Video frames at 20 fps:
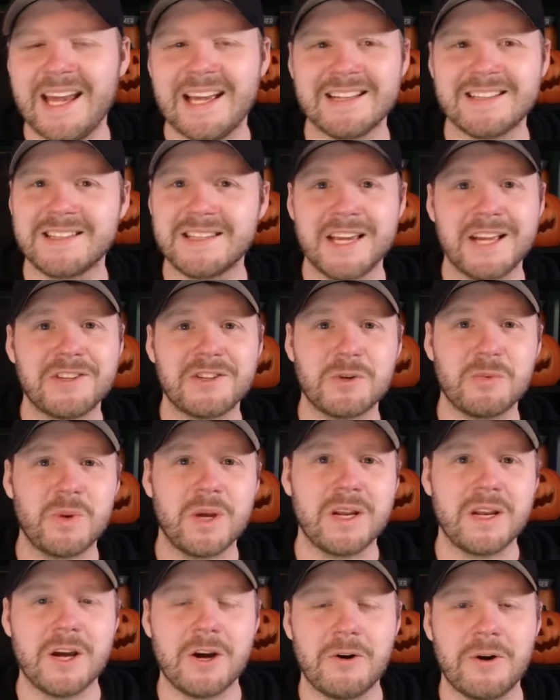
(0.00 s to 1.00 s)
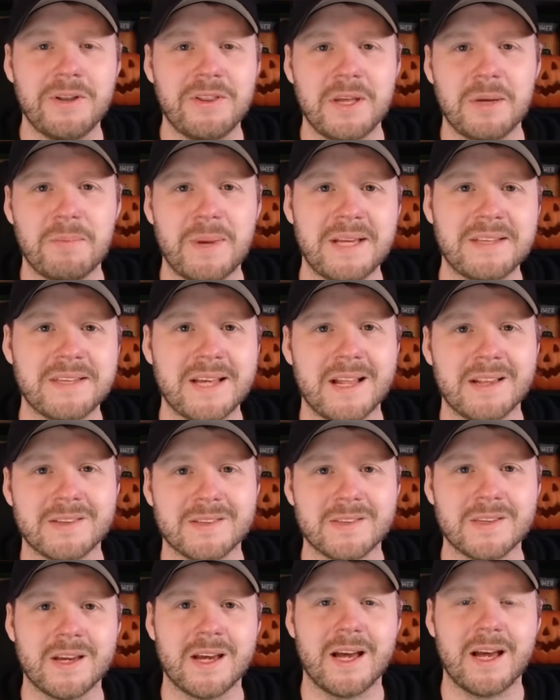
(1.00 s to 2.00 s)
And the answer being no, I think makes
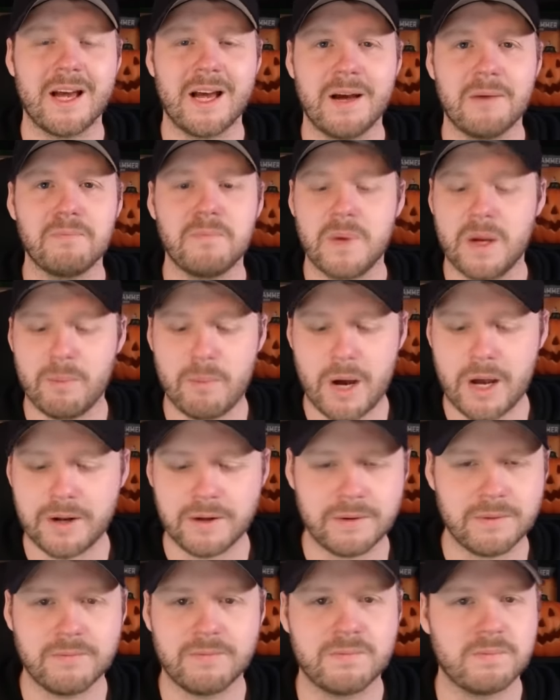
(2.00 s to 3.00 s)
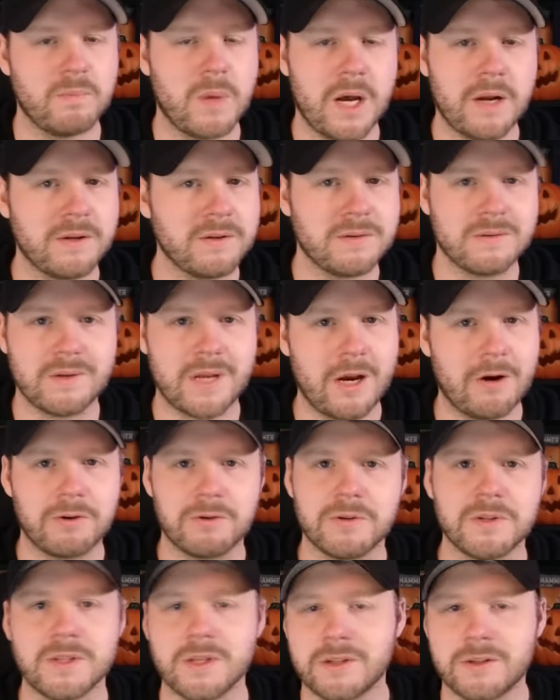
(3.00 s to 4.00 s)
sense. Uh, a, a, model model's
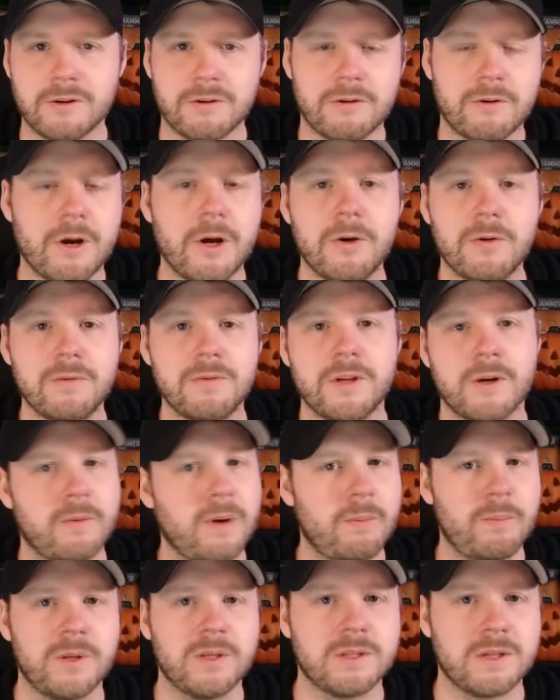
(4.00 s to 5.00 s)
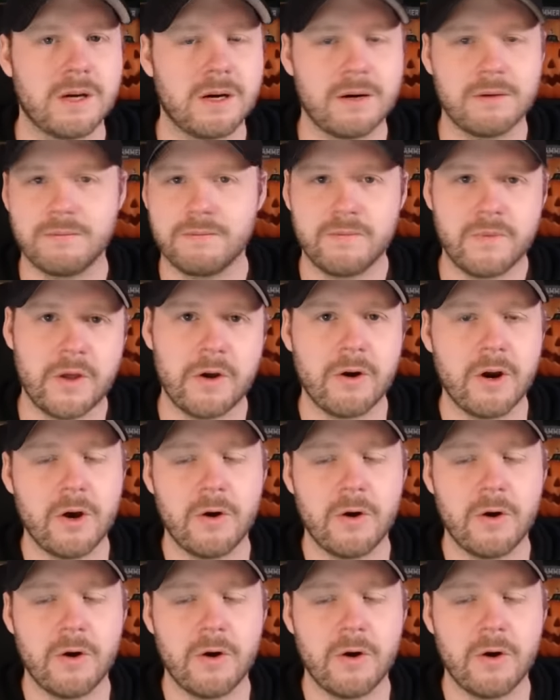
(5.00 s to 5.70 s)
characteristics are their own, their weapons are their